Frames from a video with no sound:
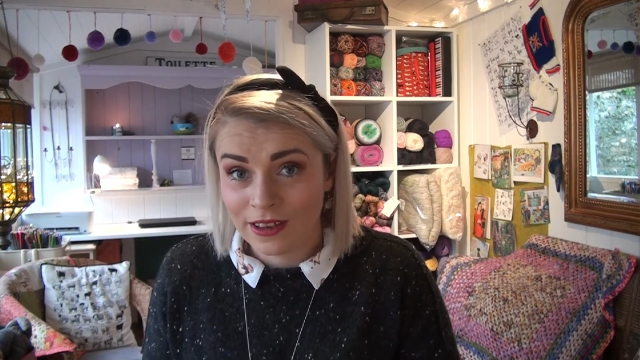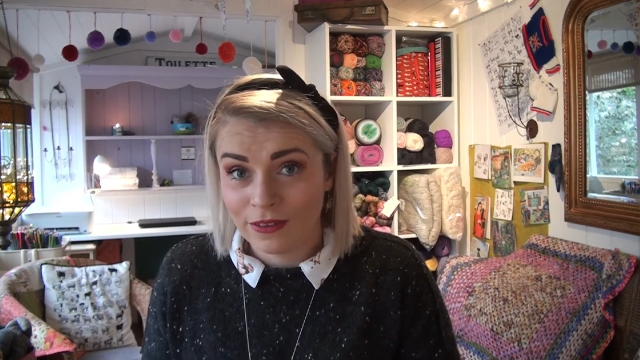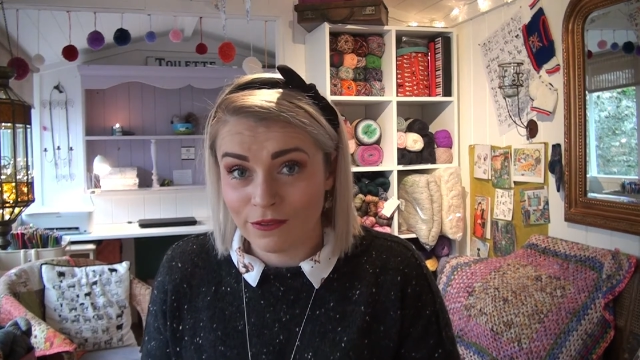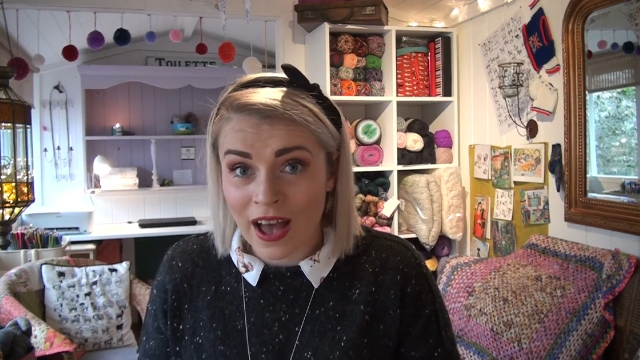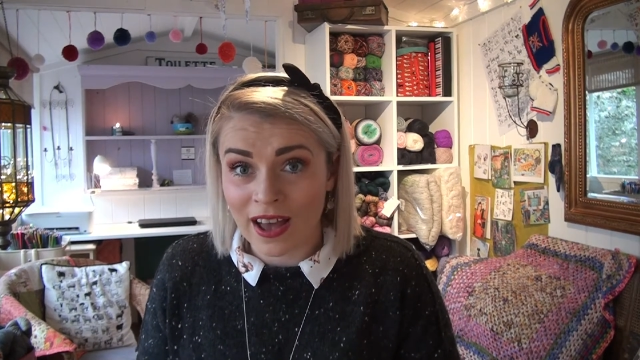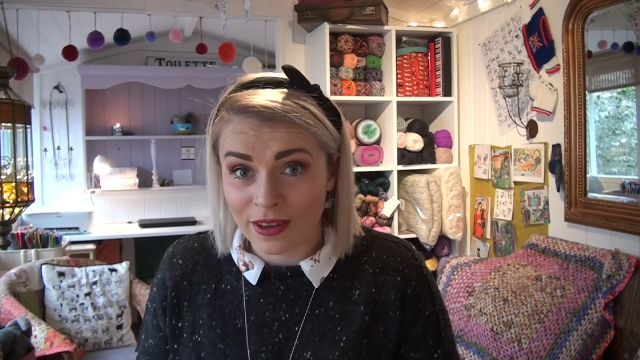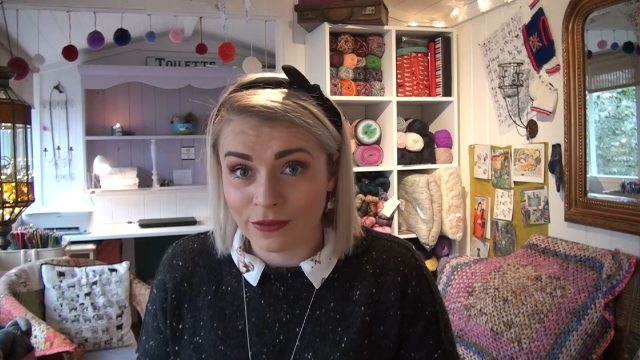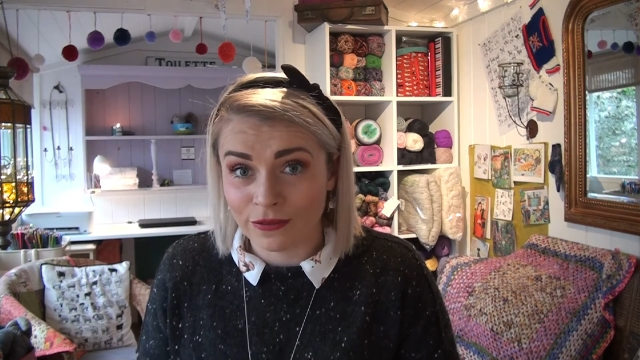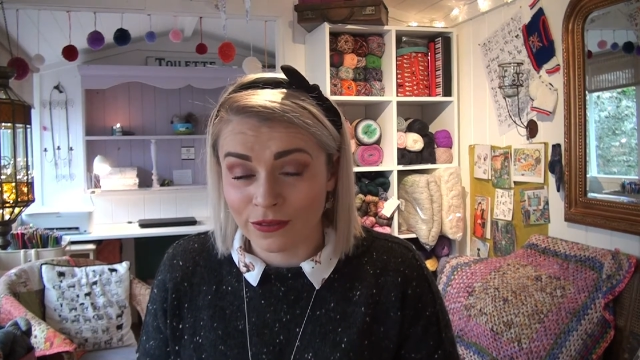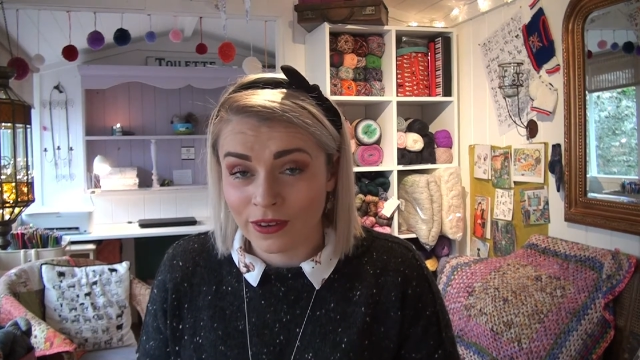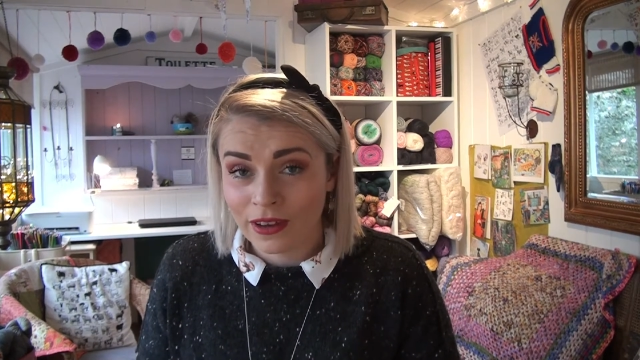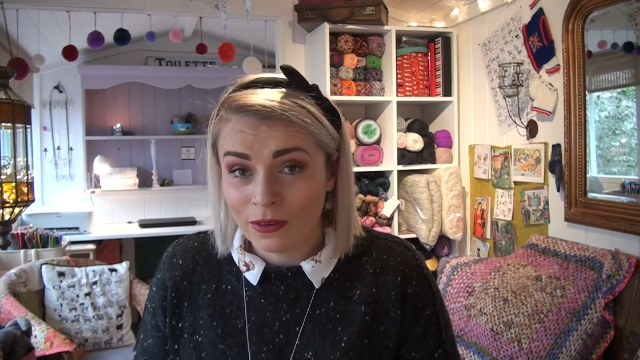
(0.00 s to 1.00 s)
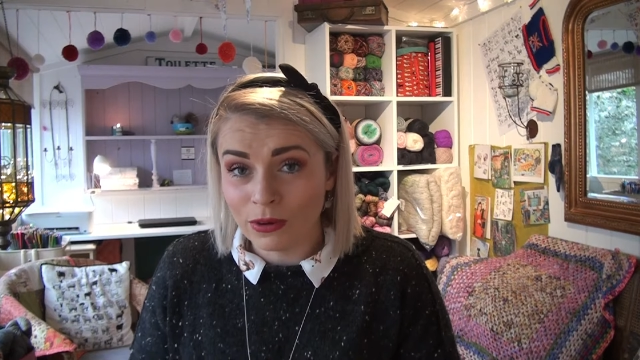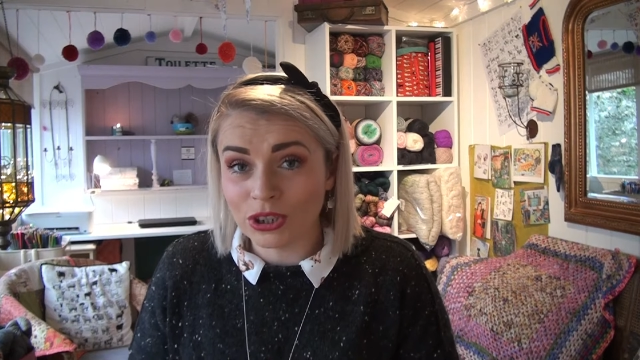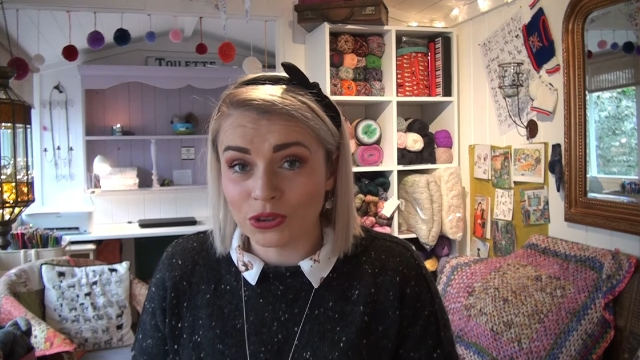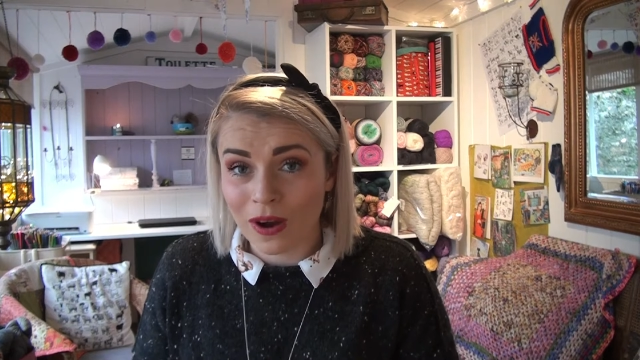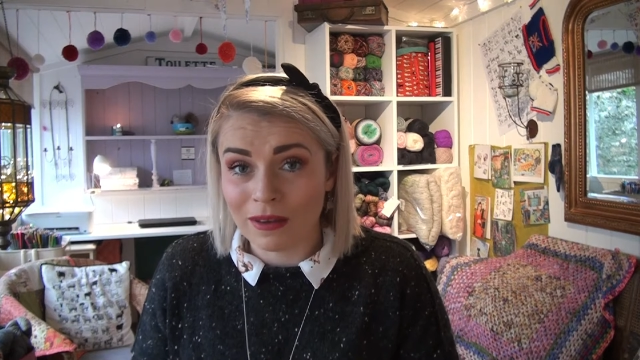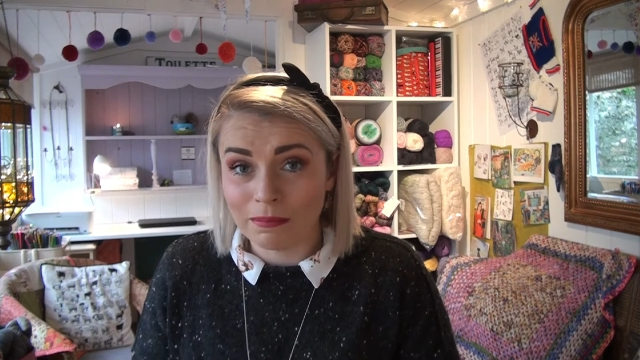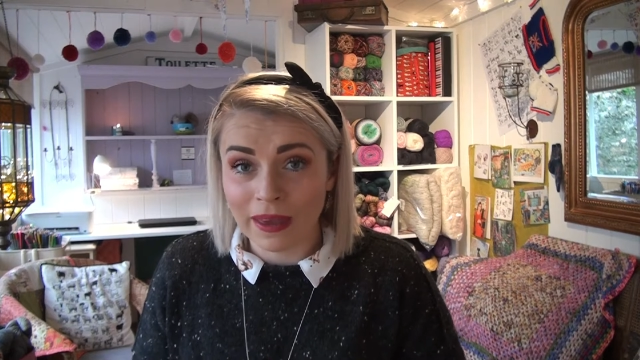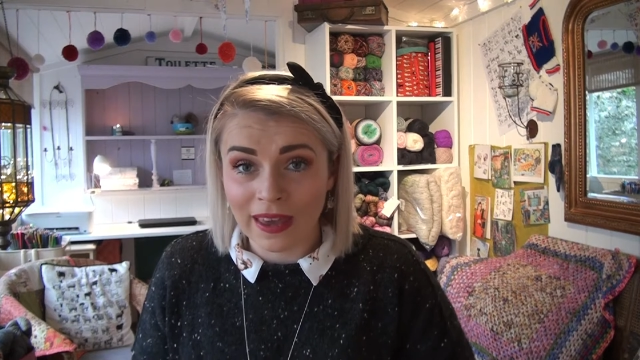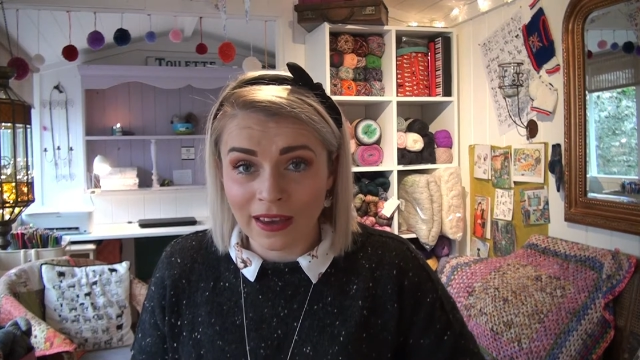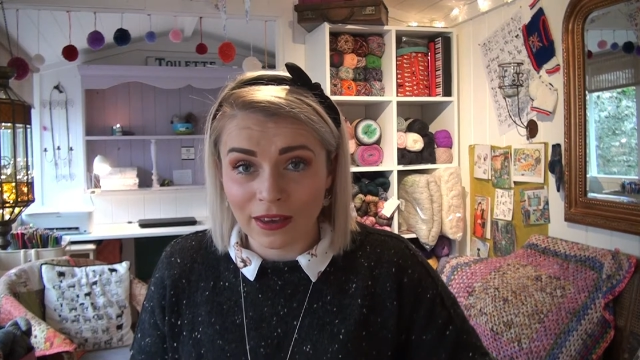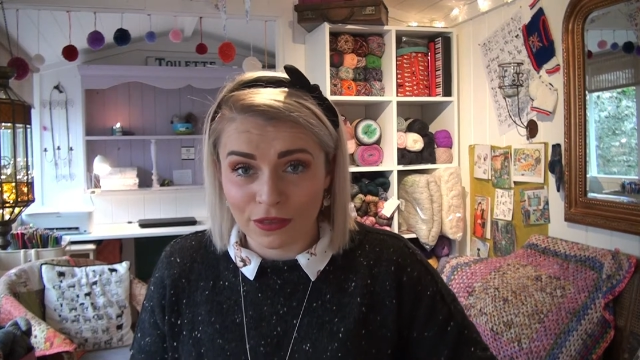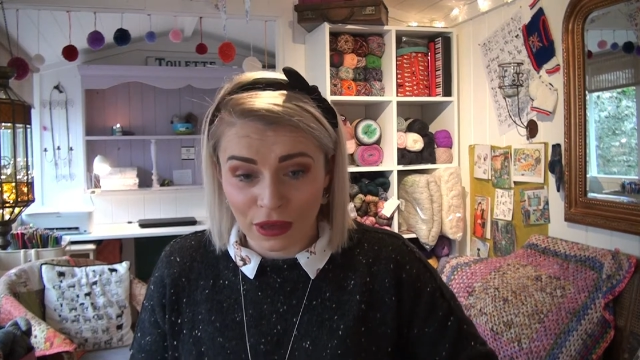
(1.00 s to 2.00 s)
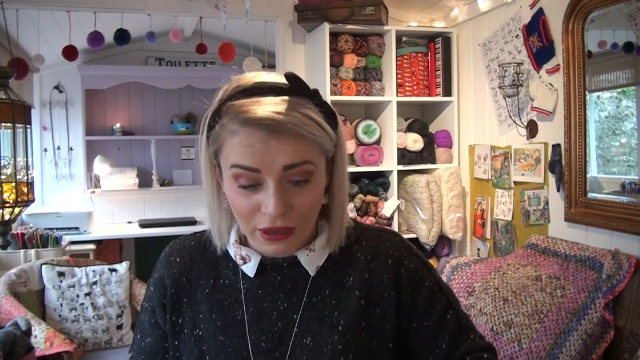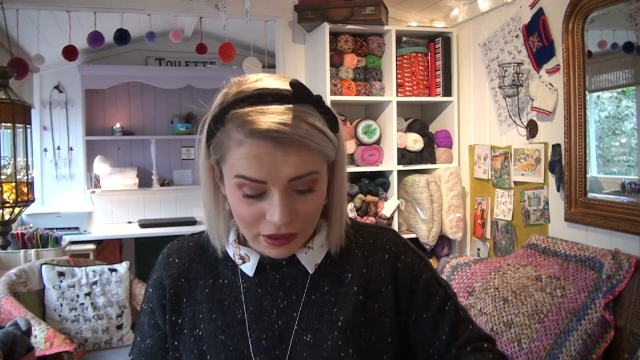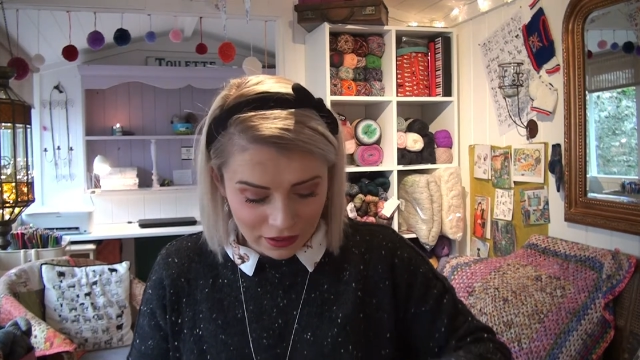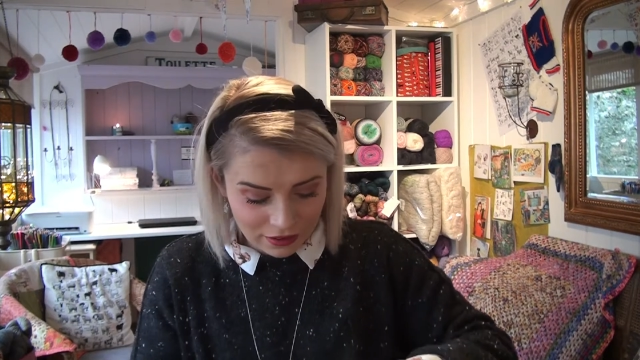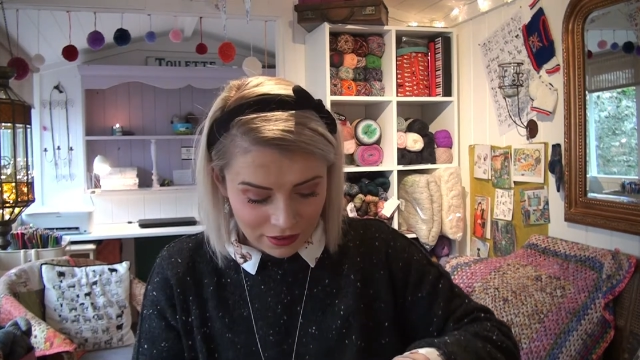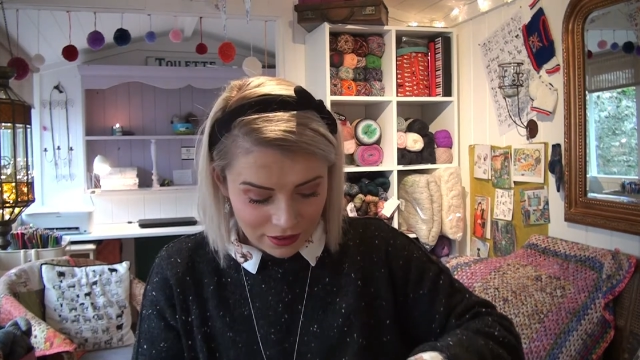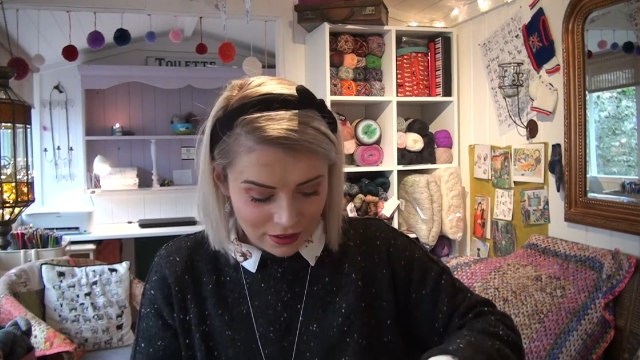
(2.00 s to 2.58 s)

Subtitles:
5, which is quite big, I think.